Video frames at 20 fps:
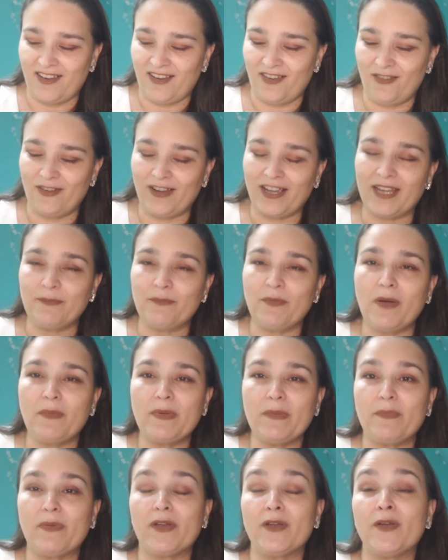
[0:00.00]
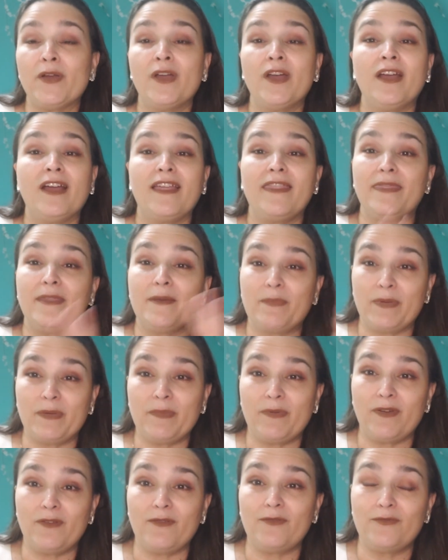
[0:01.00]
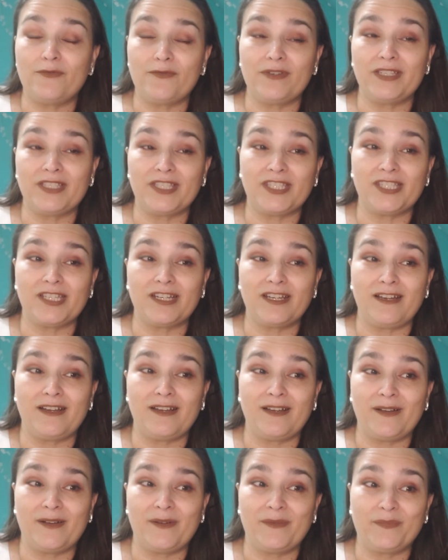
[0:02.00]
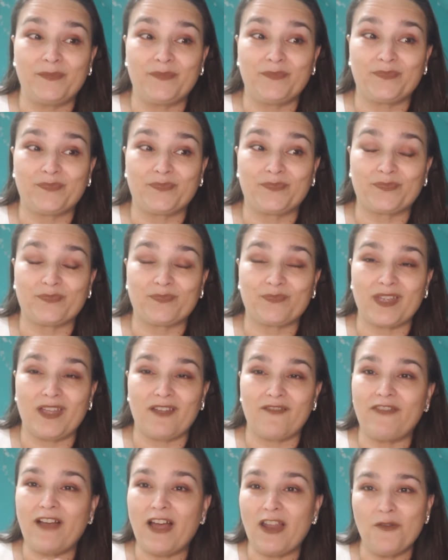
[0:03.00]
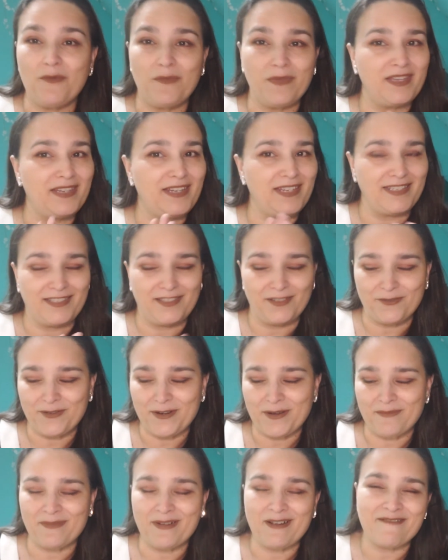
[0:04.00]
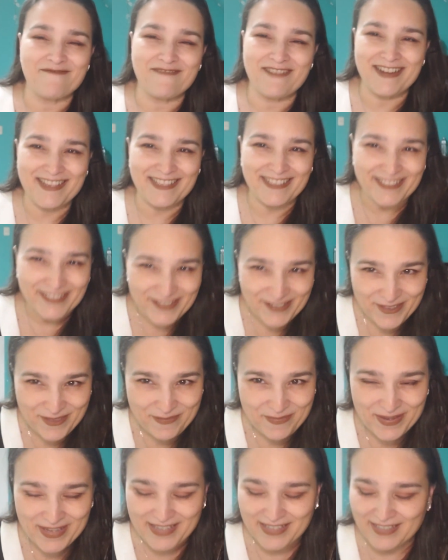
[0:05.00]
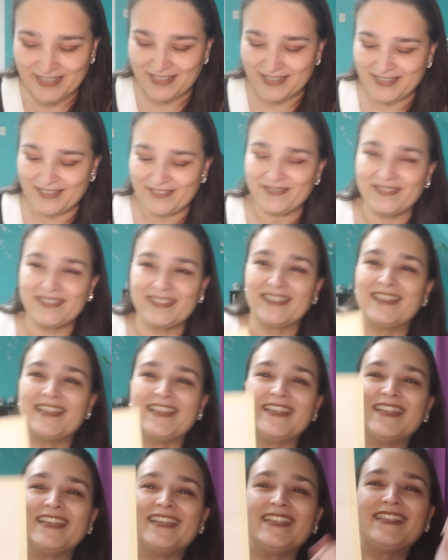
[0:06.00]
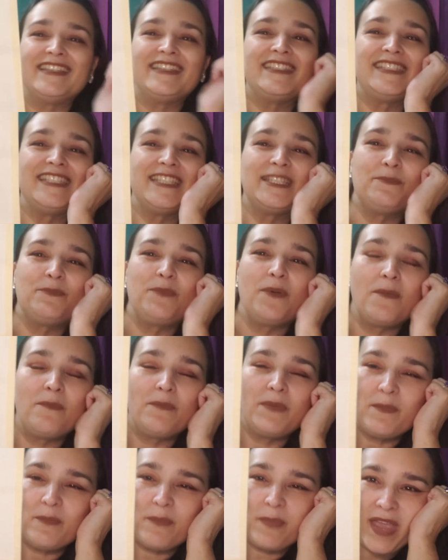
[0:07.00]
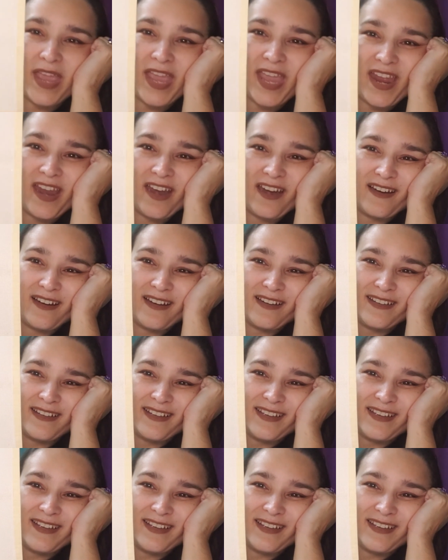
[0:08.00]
Look at Poppy Pear. The people which follow me on Instagram already saw the piece. This is Poppy Pear.